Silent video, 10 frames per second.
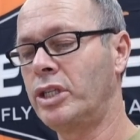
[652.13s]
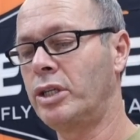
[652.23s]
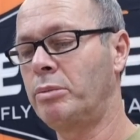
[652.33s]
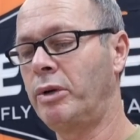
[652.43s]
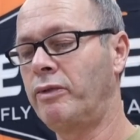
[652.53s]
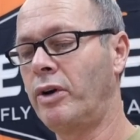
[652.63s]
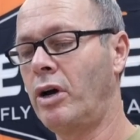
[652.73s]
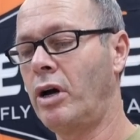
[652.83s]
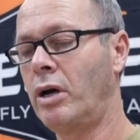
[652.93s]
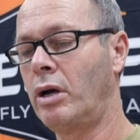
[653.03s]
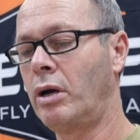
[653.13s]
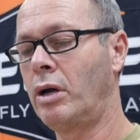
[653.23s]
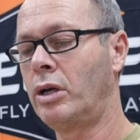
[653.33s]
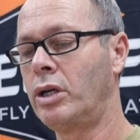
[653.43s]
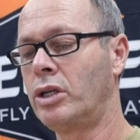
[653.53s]
as before,
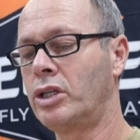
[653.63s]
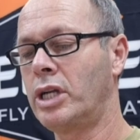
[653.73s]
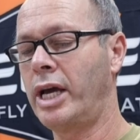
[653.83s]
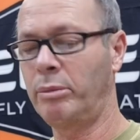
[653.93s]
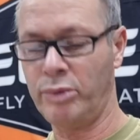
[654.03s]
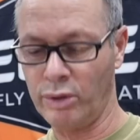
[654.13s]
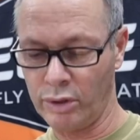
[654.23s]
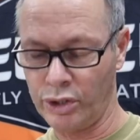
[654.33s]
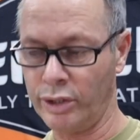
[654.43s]
slight push.